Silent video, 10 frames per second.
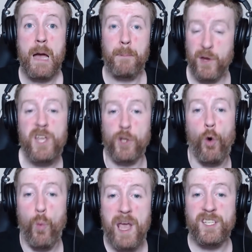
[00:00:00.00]
but you
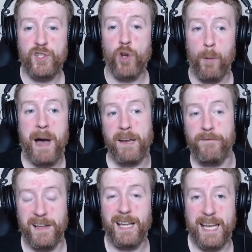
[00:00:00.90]
don't waste your ban and
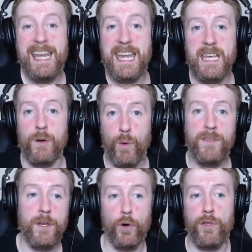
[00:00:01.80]
feel like an idiot
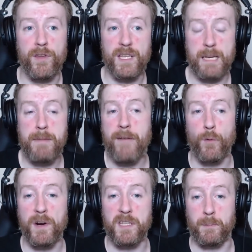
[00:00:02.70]
when you know the other team never
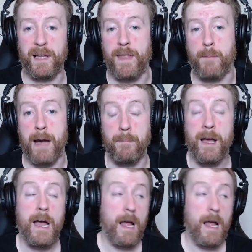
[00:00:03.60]
wanted to play that map.